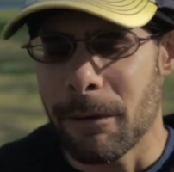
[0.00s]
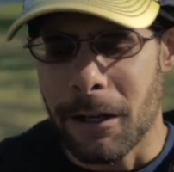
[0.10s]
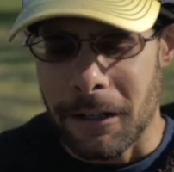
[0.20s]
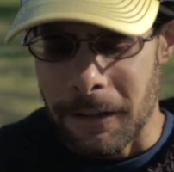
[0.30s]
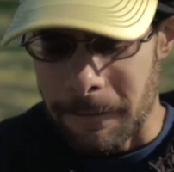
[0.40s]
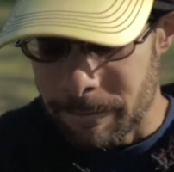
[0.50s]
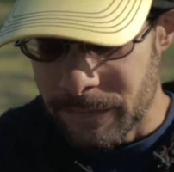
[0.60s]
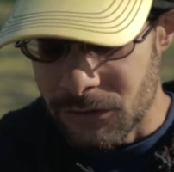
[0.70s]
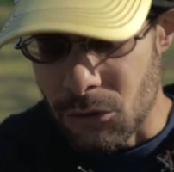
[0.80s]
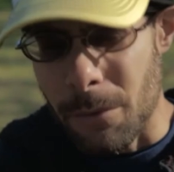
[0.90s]
ball
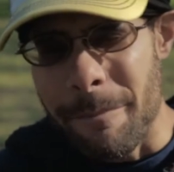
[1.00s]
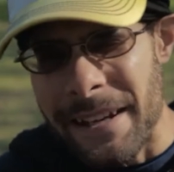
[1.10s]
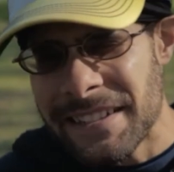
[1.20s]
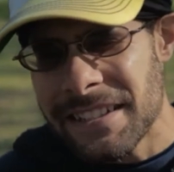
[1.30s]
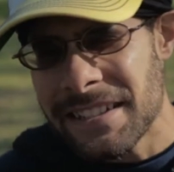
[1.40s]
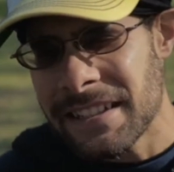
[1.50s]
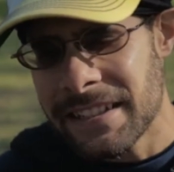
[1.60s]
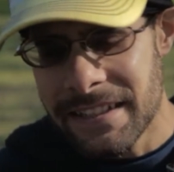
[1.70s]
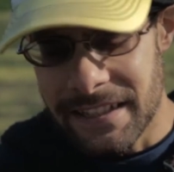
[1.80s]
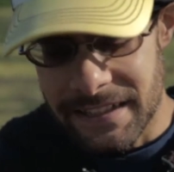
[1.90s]

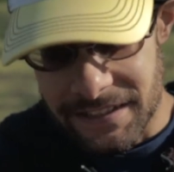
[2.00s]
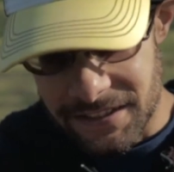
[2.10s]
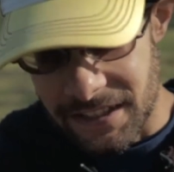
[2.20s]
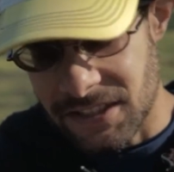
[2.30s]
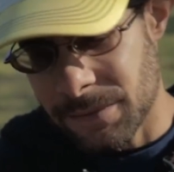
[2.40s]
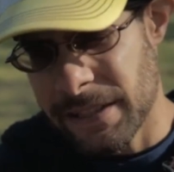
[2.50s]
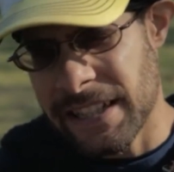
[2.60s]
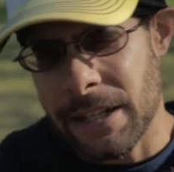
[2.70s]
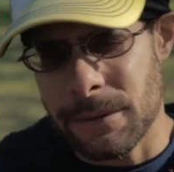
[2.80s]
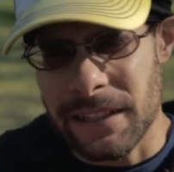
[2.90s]
tremendously, and it's not something
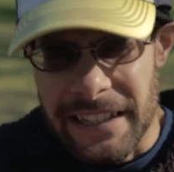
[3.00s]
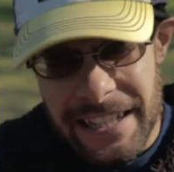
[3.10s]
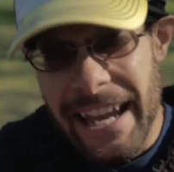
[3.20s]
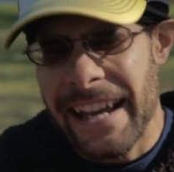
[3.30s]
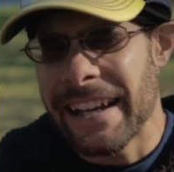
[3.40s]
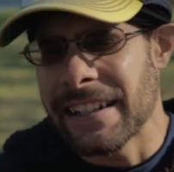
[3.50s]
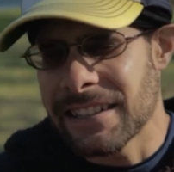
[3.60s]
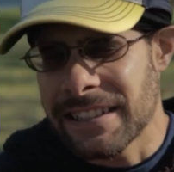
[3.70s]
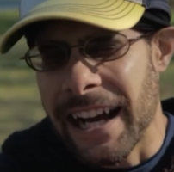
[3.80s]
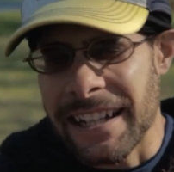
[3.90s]
I would
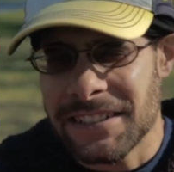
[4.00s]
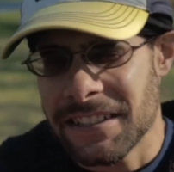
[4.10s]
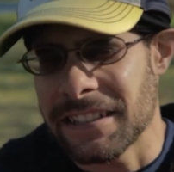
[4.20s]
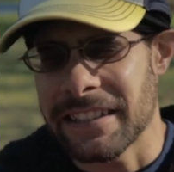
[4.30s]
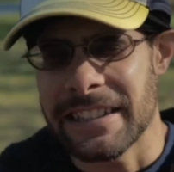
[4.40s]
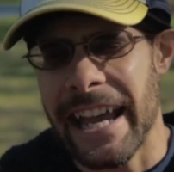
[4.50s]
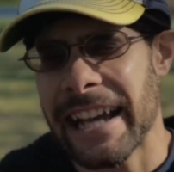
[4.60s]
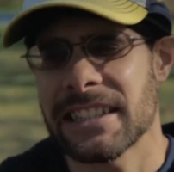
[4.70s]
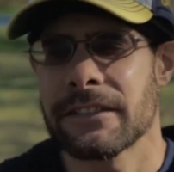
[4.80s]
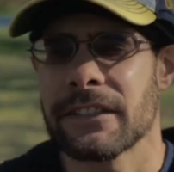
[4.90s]
constantly
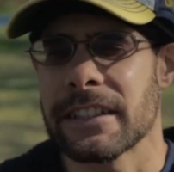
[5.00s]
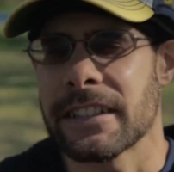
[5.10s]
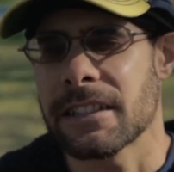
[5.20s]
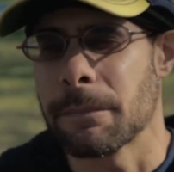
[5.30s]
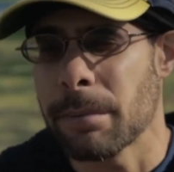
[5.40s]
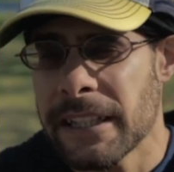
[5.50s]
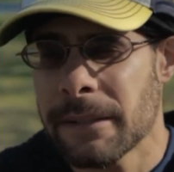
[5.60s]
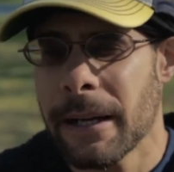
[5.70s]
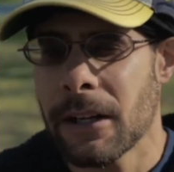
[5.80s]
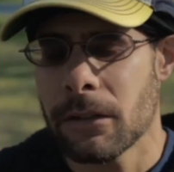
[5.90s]
actively complain
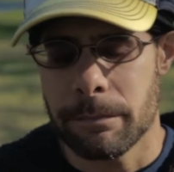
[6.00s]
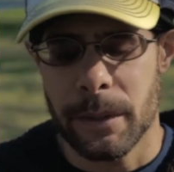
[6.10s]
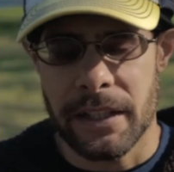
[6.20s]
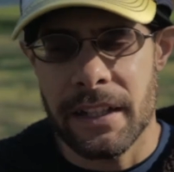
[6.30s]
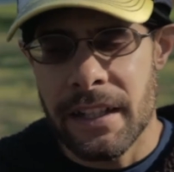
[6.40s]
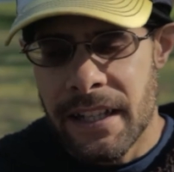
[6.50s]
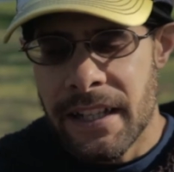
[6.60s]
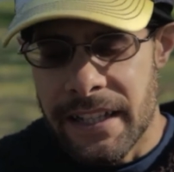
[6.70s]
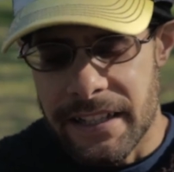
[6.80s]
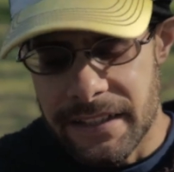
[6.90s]
about, but
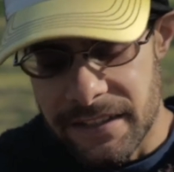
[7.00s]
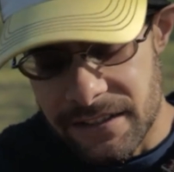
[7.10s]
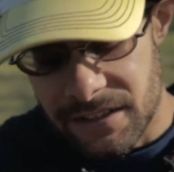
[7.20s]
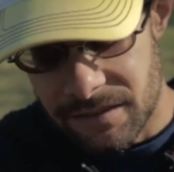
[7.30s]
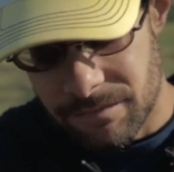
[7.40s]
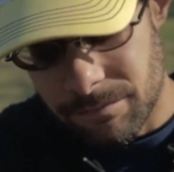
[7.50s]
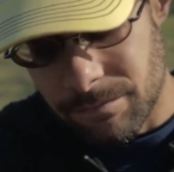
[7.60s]
it is